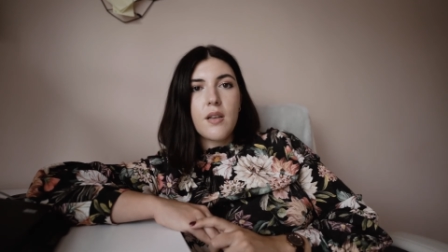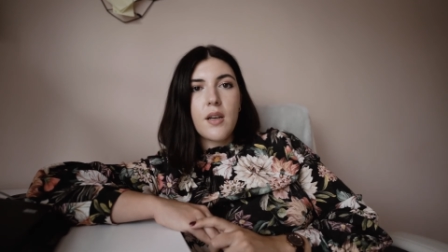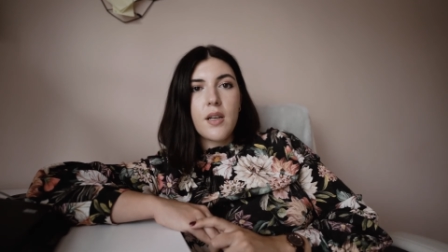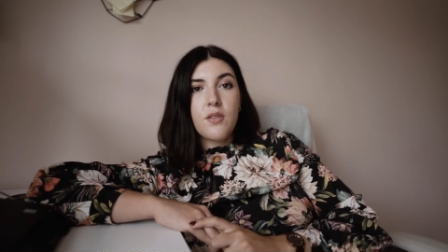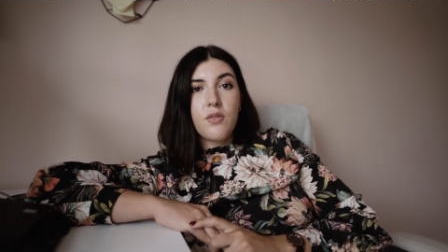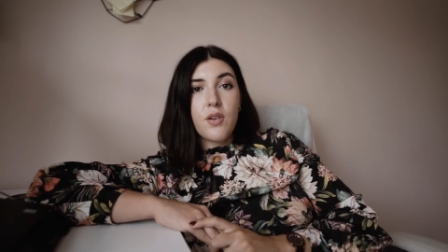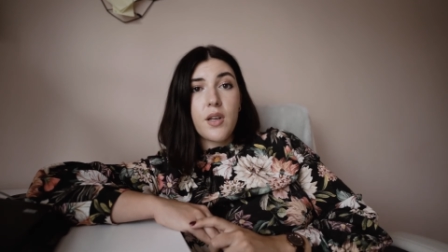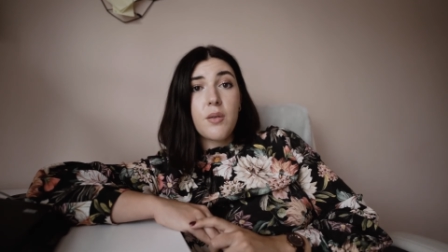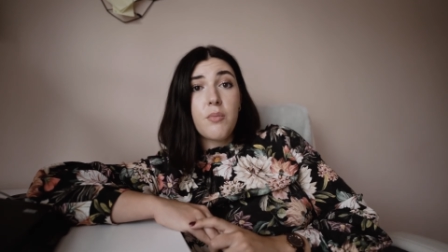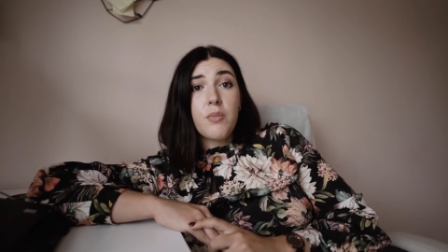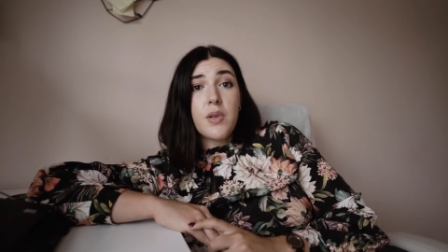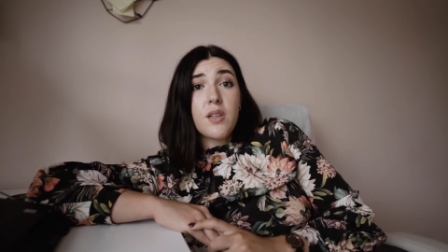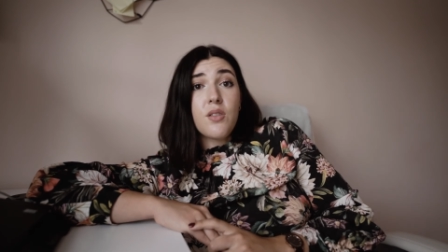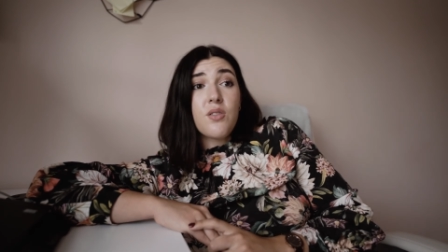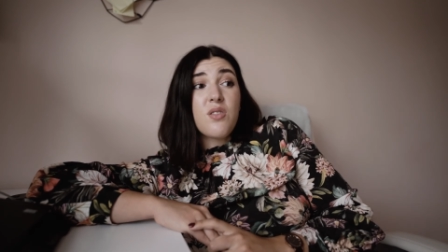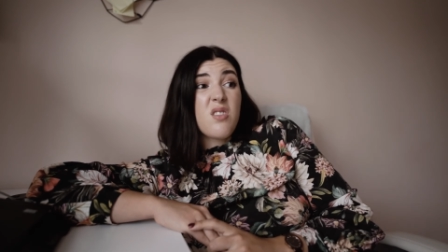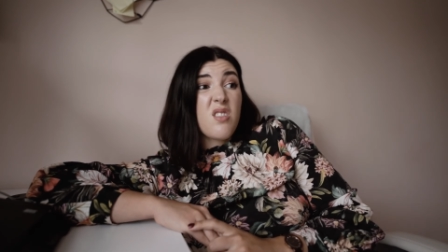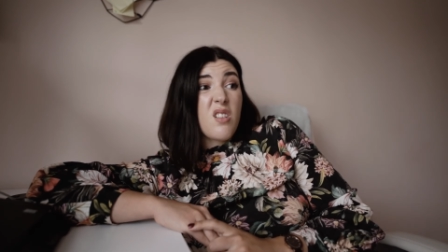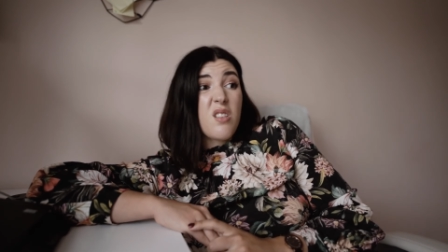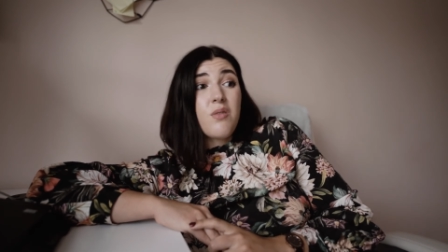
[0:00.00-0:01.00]
I'd recommend
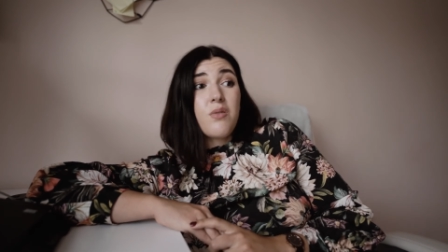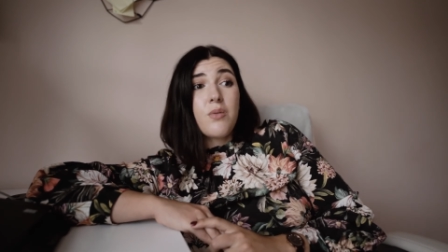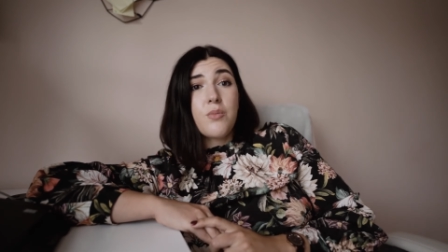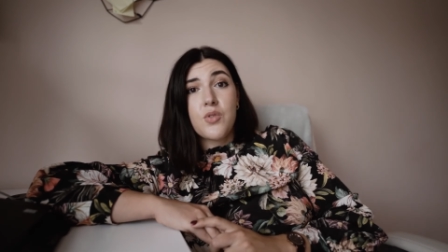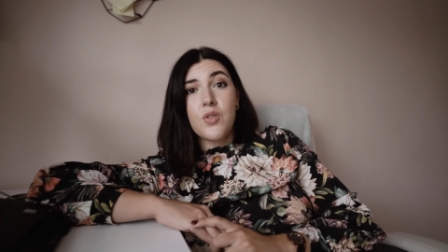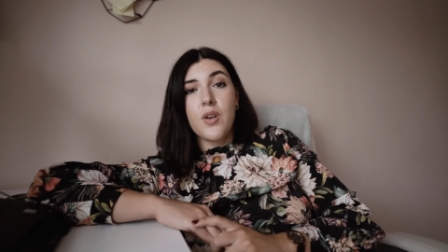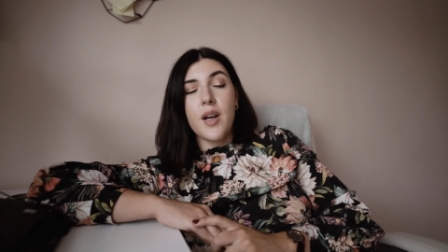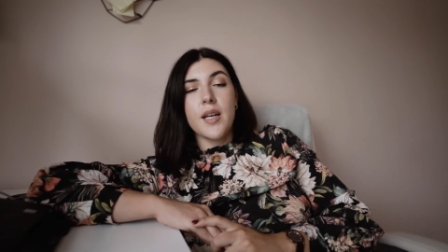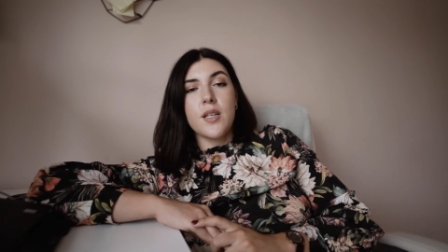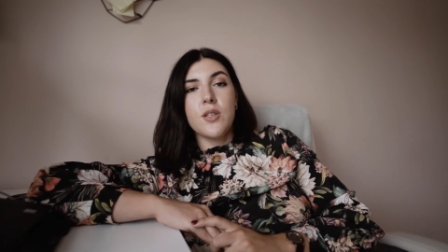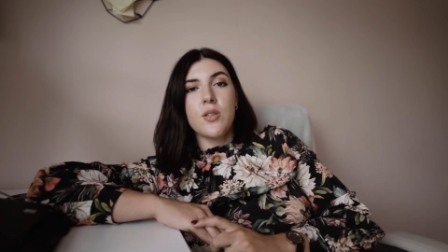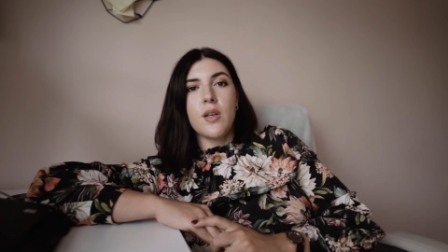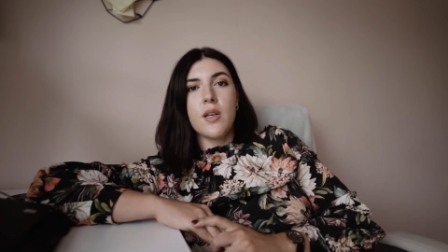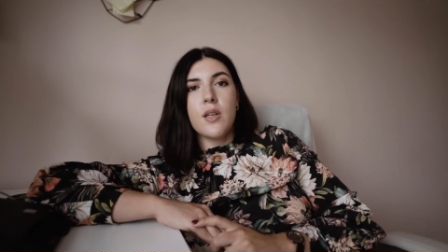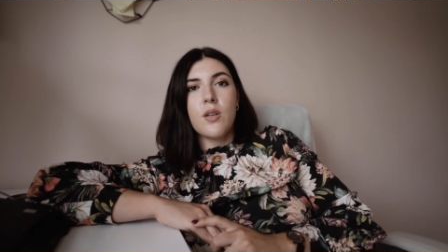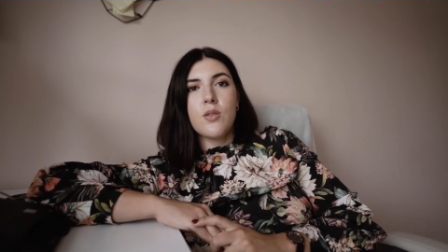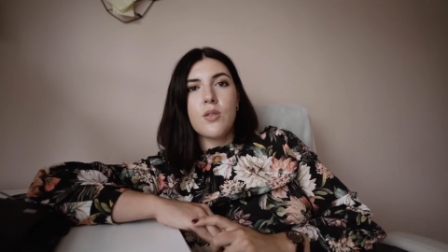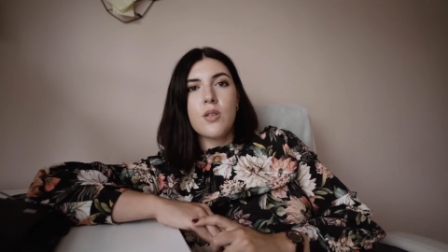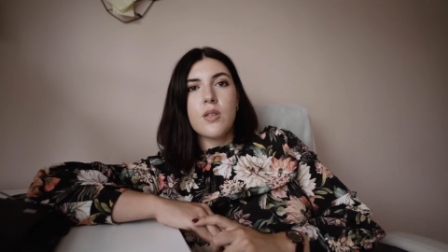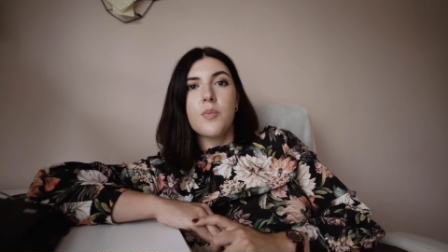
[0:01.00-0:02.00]
you start from scratch
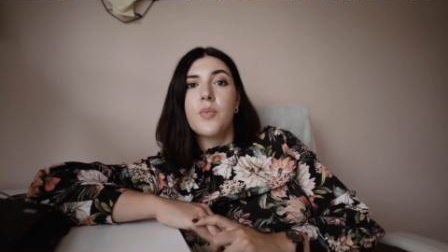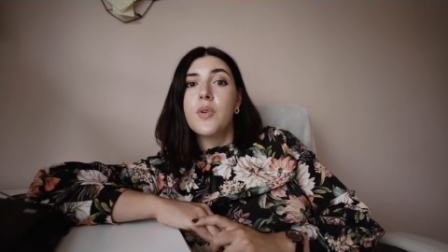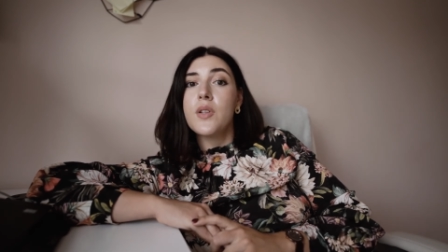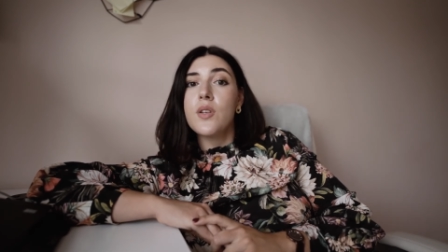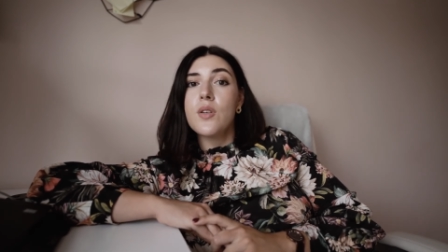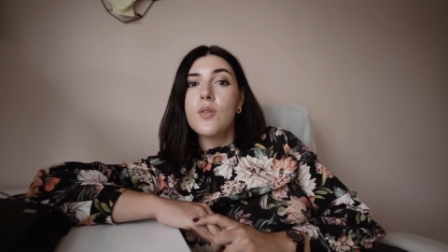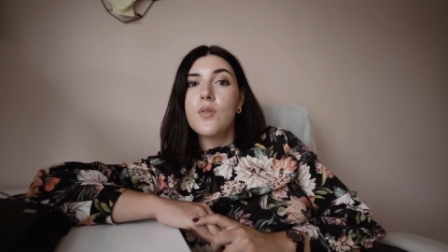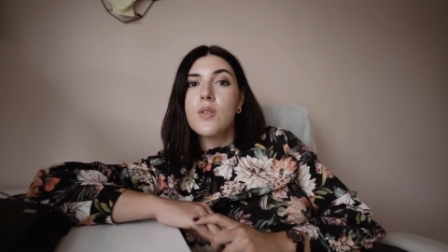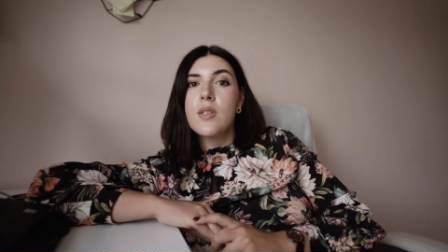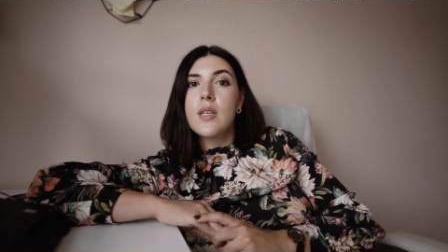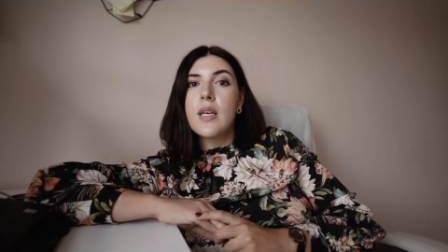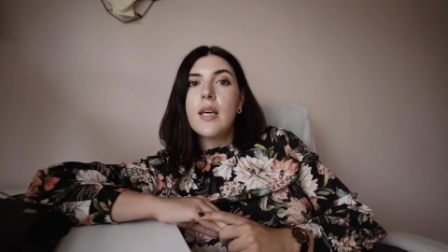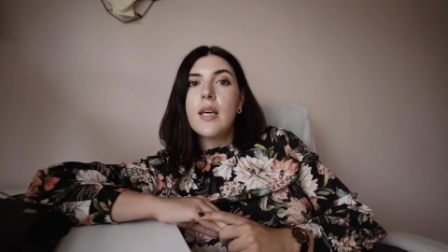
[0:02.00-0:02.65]
and you just produce,